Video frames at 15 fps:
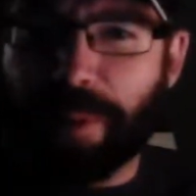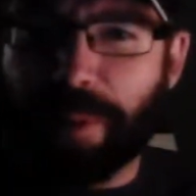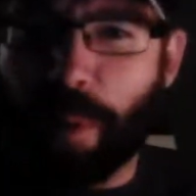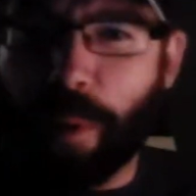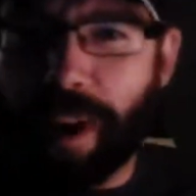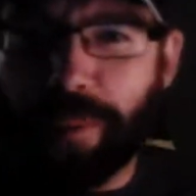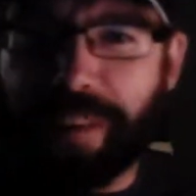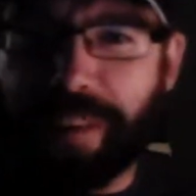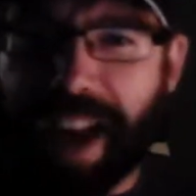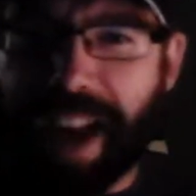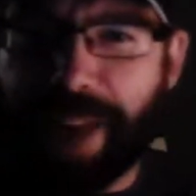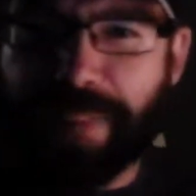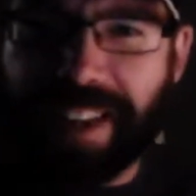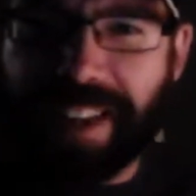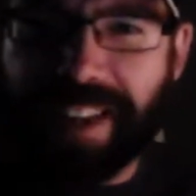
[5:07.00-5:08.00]
quantum time
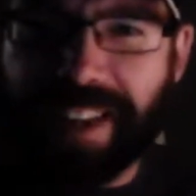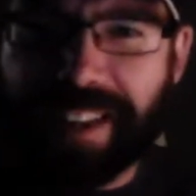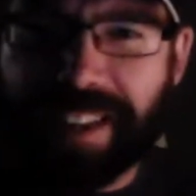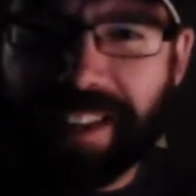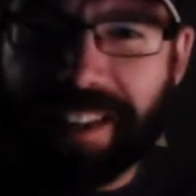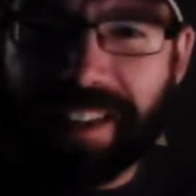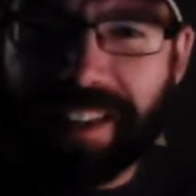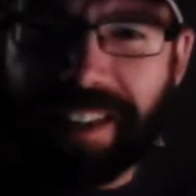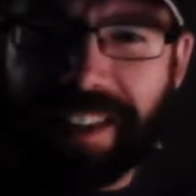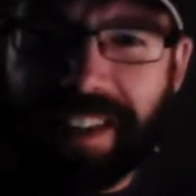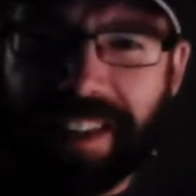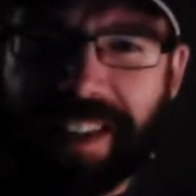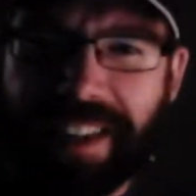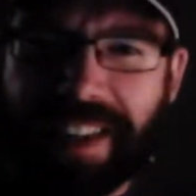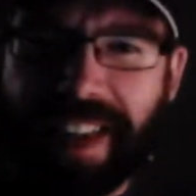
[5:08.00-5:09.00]
thing,
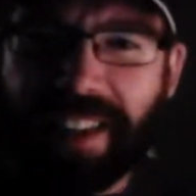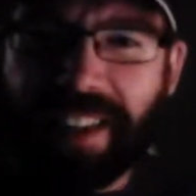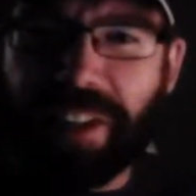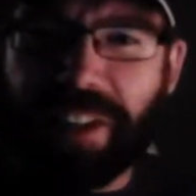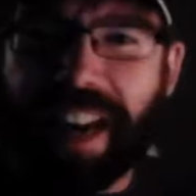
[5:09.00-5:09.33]
and she